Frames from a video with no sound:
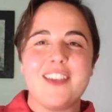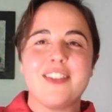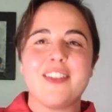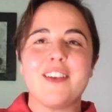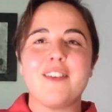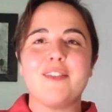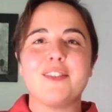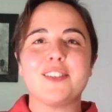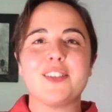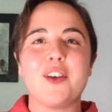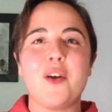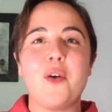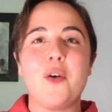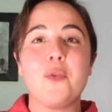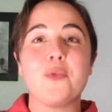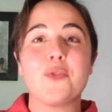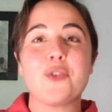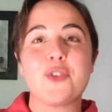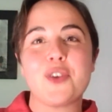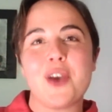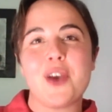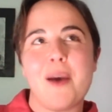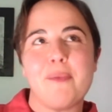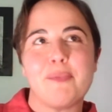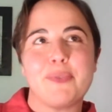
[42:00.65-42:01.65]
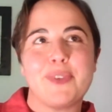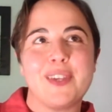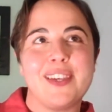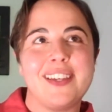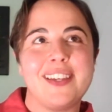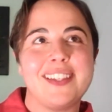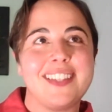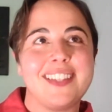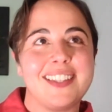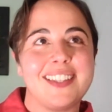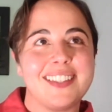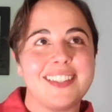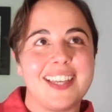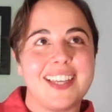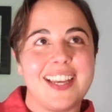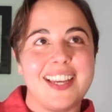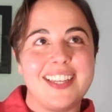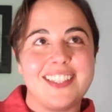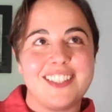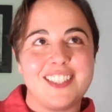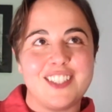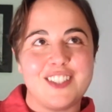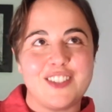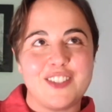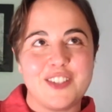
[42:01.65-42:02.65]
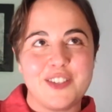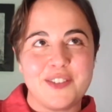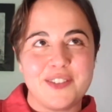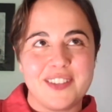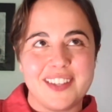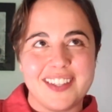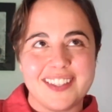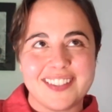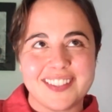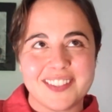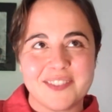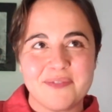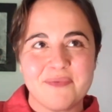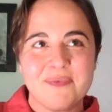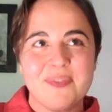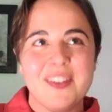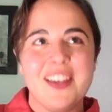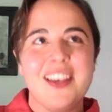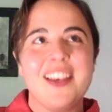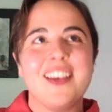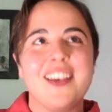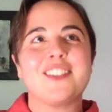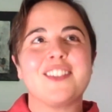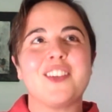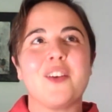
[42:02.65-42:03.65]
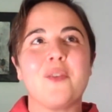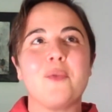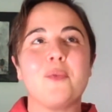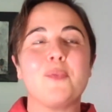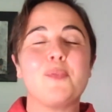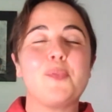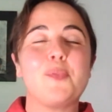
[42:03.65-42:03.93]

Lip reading: There is a whole chapter dedicated to this. So,